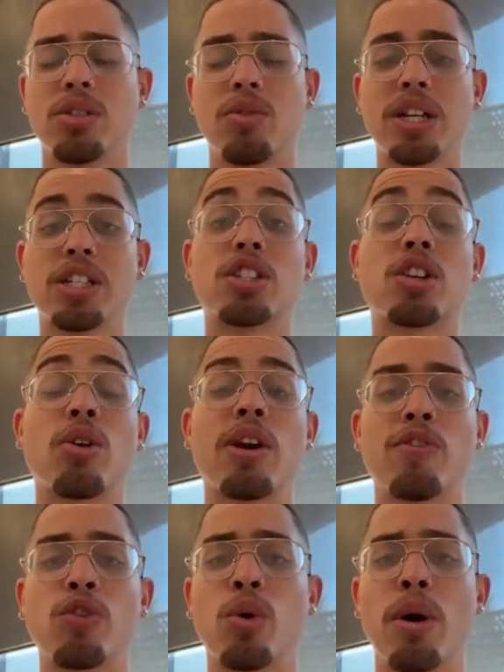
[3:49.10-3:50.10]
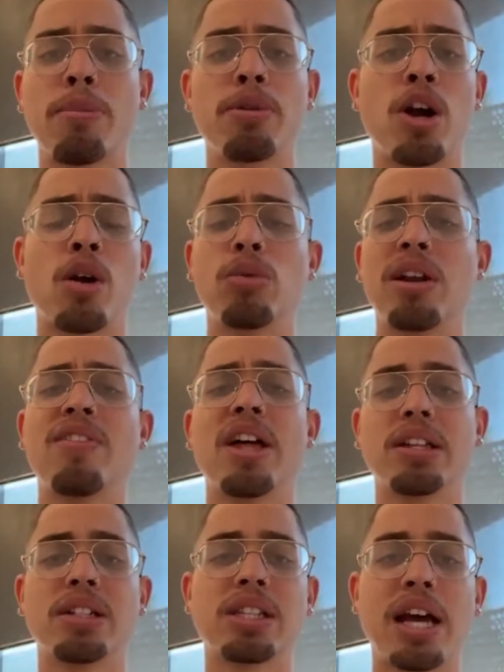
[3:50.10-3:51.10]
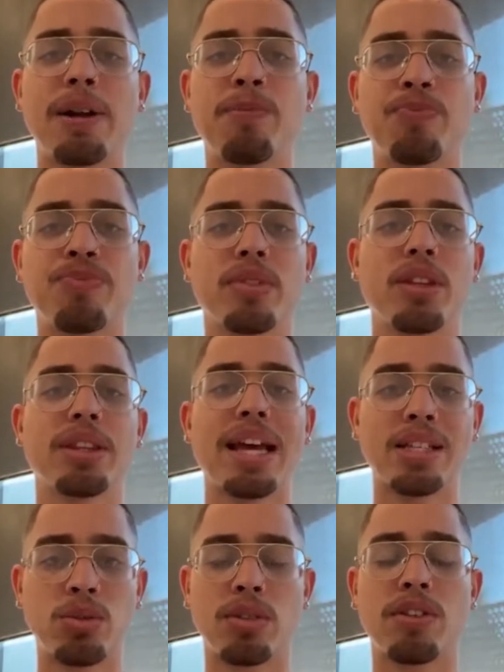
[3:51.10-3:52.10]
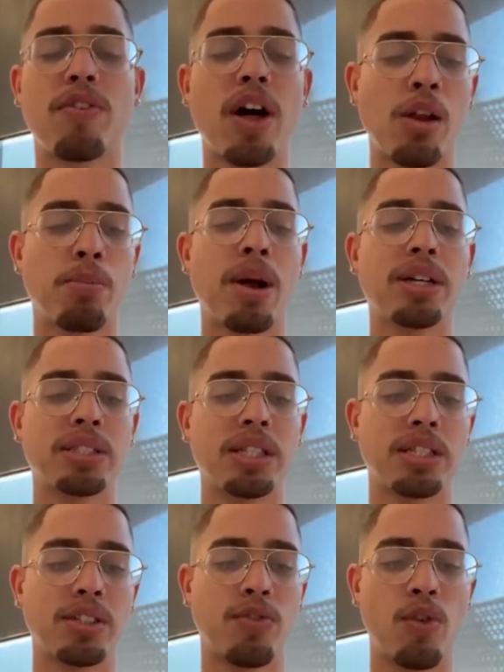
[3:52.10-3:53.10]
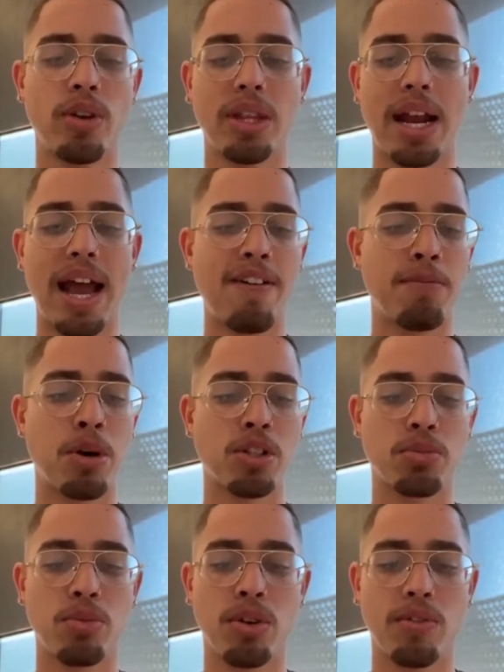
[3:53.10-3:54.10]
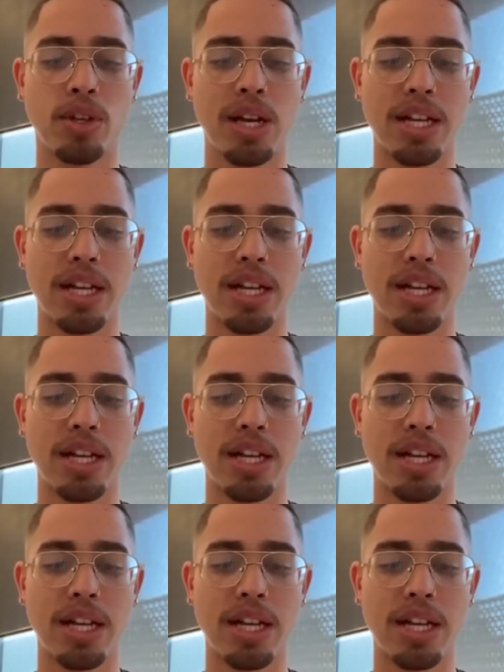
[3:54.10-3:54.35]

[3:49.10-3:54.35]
registering for a webinar or whatever that looks like, that's what the follow-up process is for. And then I have multiple, if you